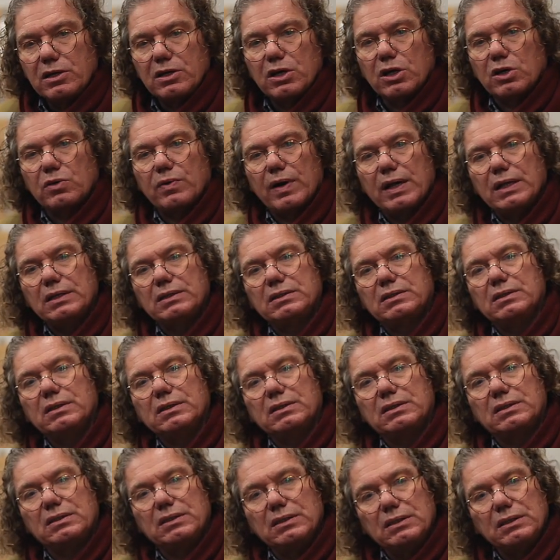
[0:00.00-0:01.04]

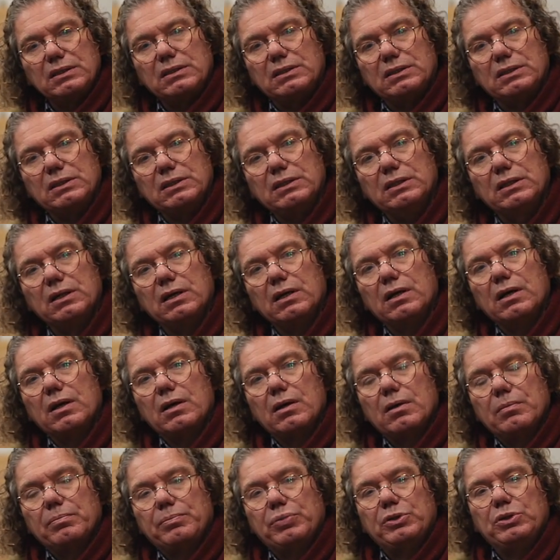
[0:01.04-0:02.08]
integrates the acidity
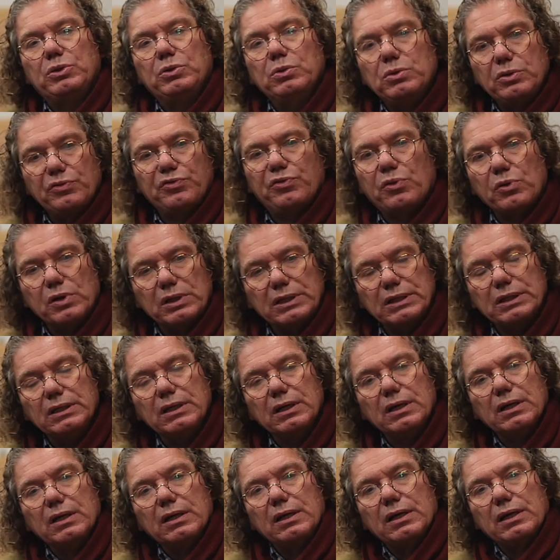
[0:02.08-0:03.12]

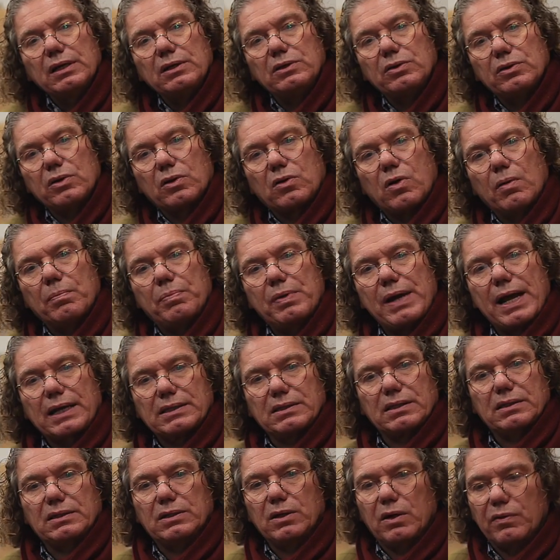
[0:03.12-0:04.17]
beautifully into the
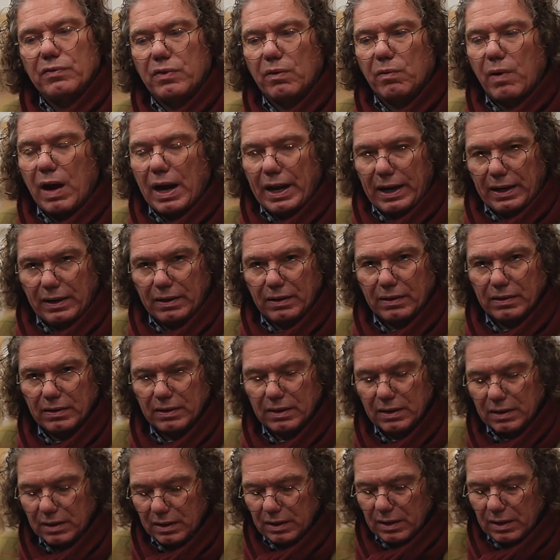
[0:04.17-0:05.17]
complexity of the wine.